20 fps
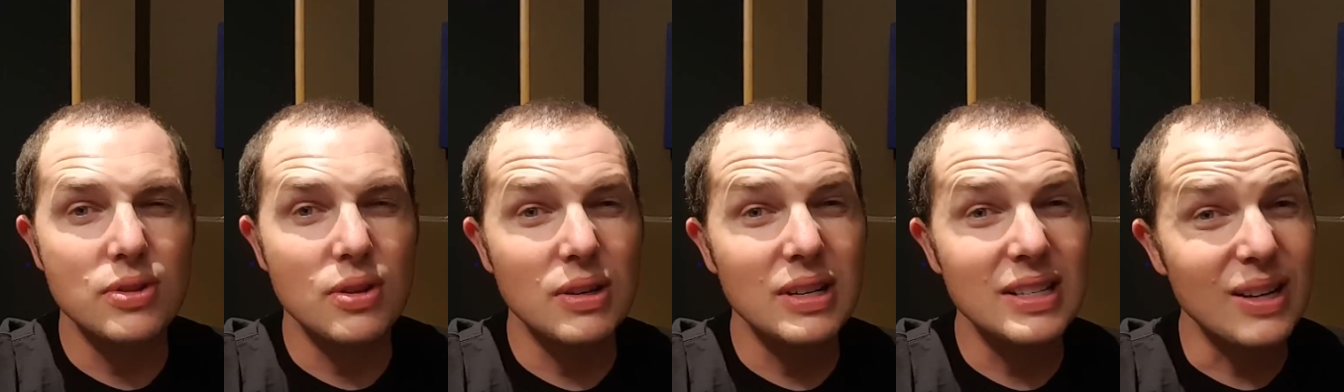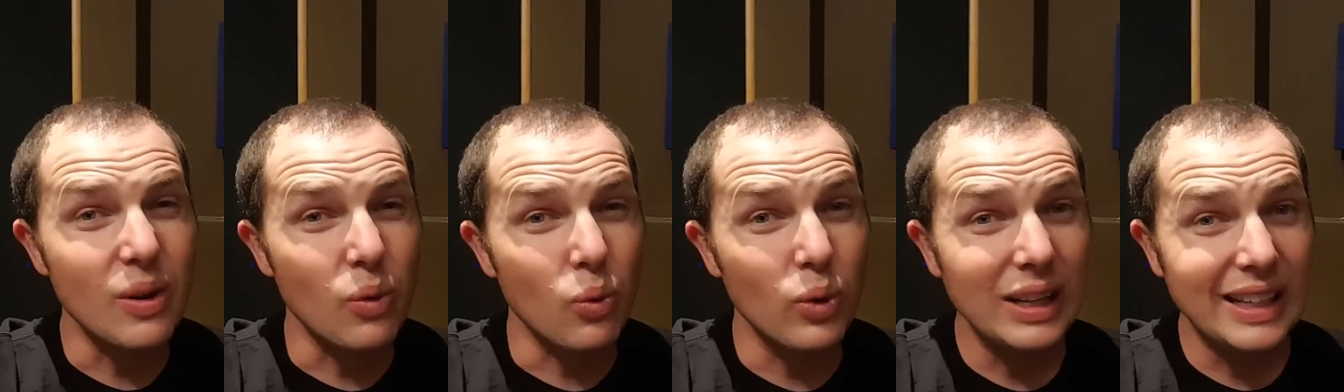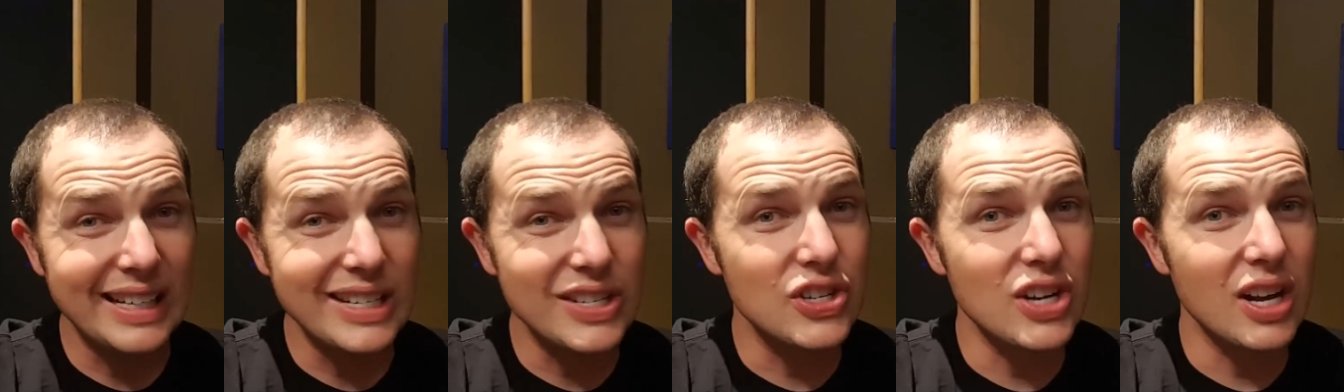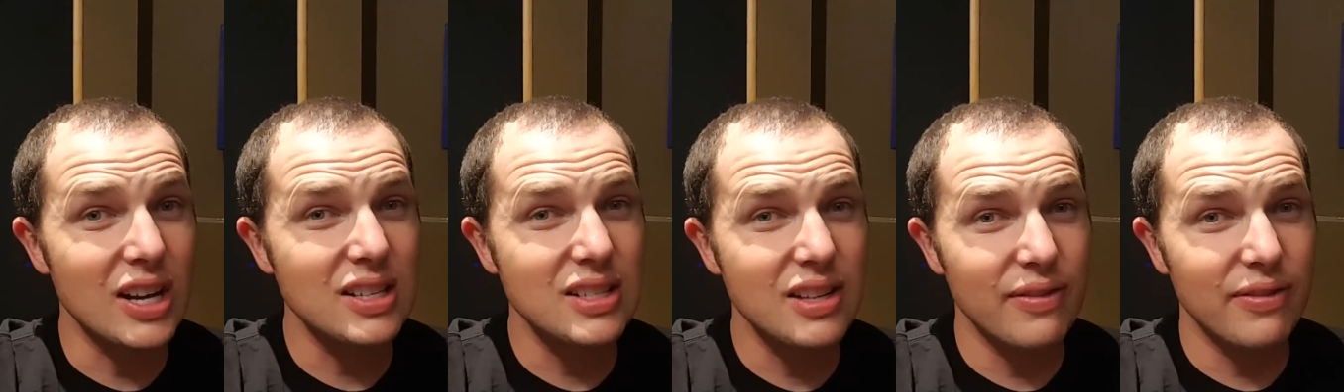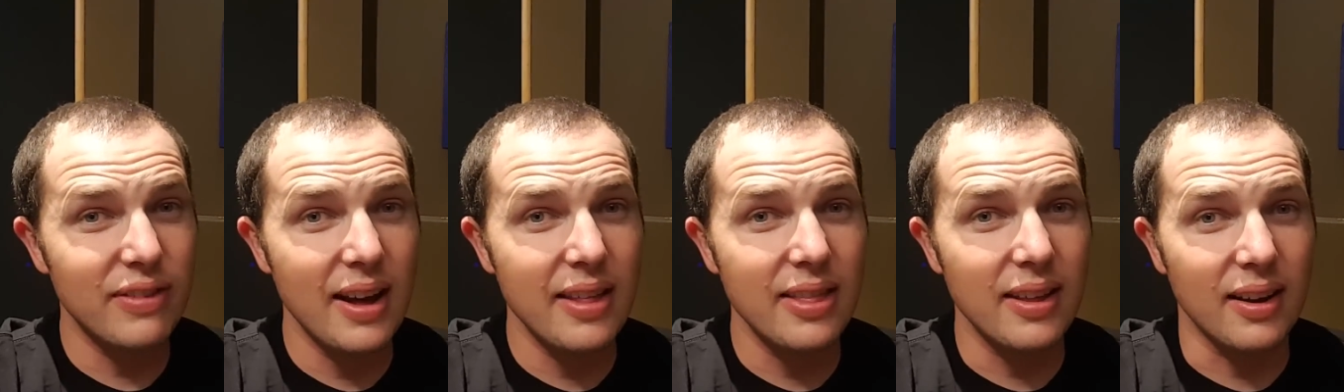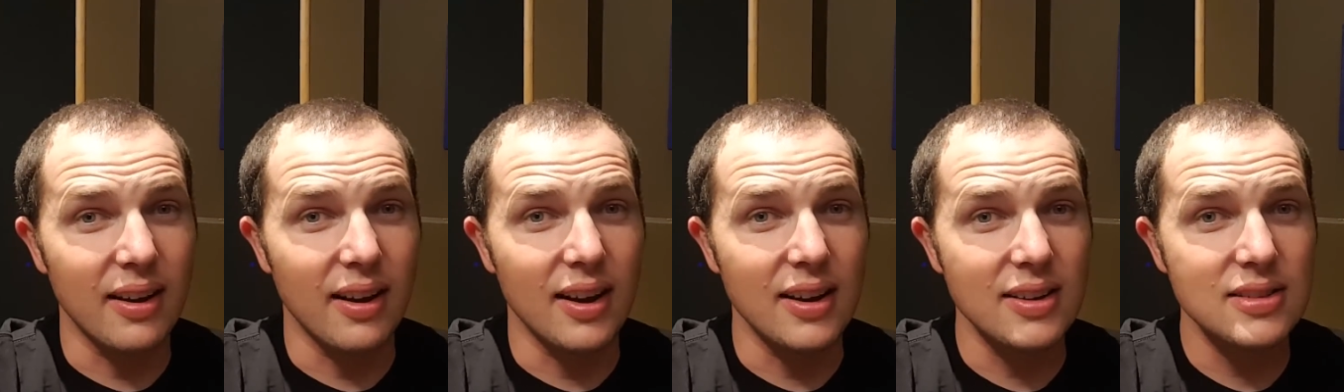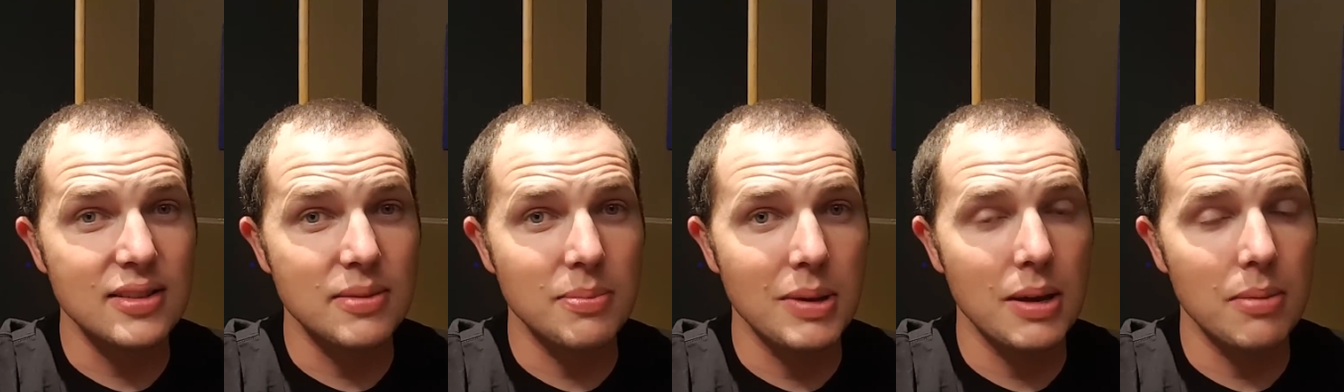So does it really justify the
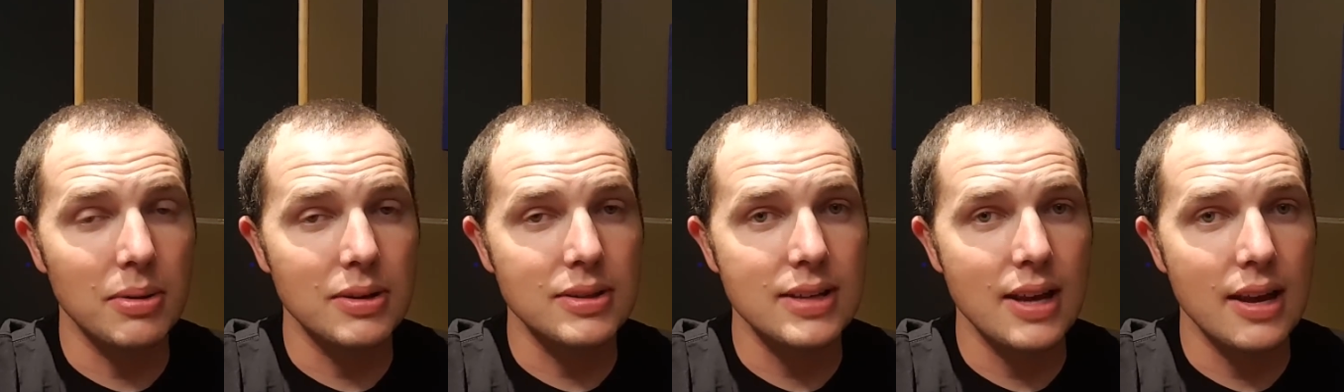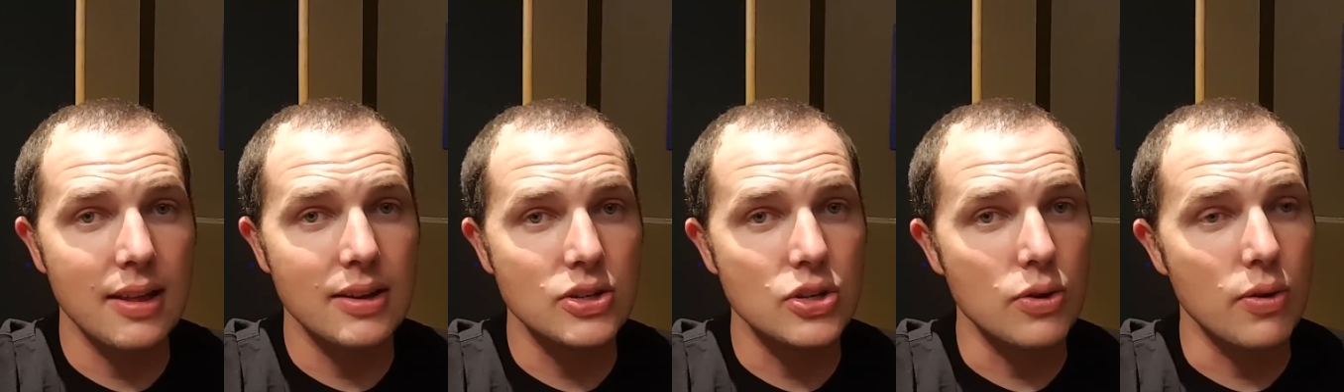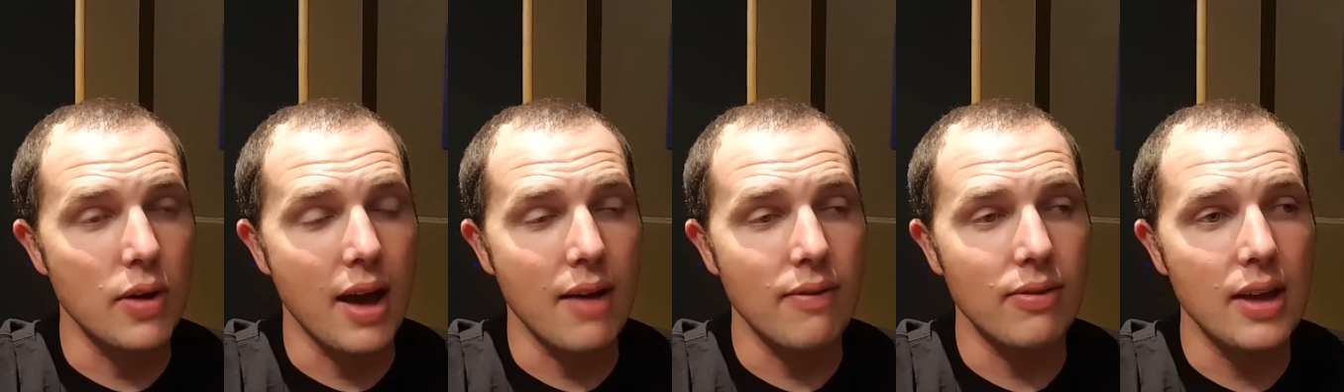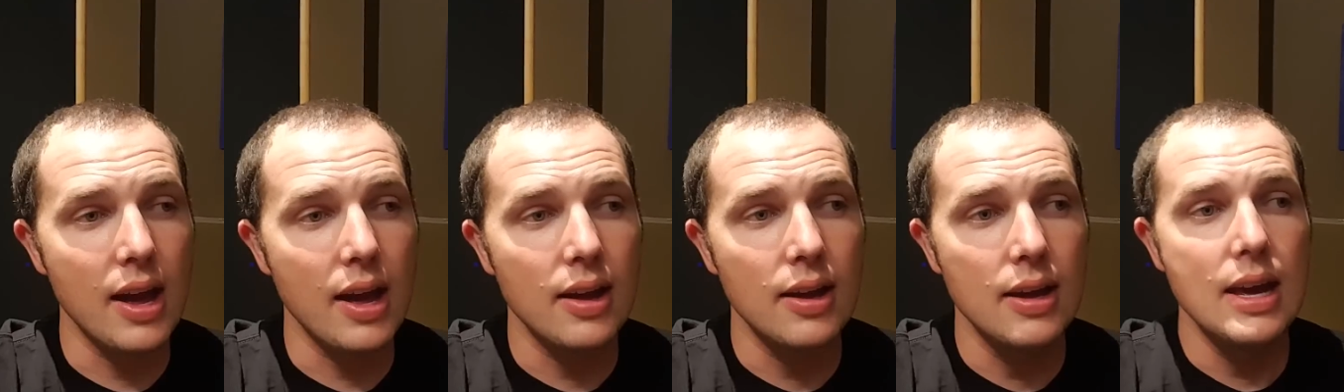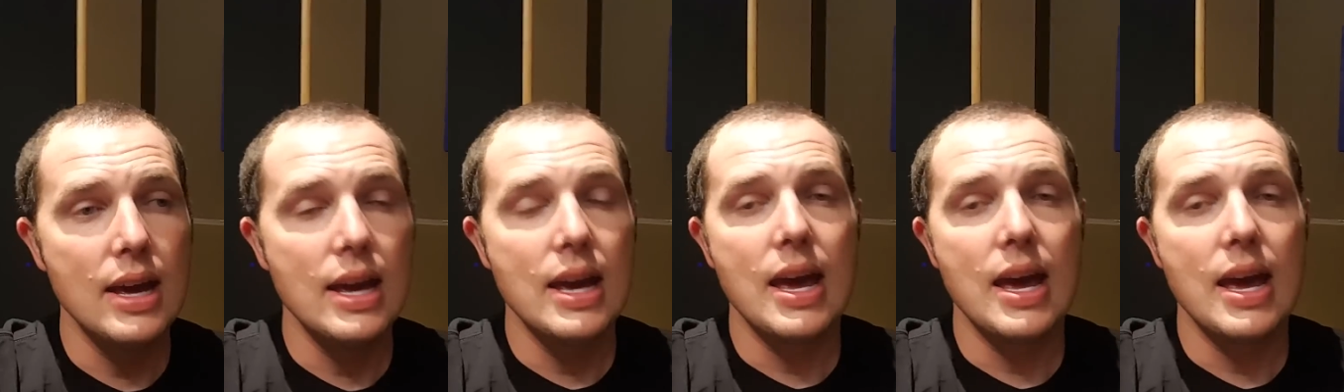cost to be able to say that you have that?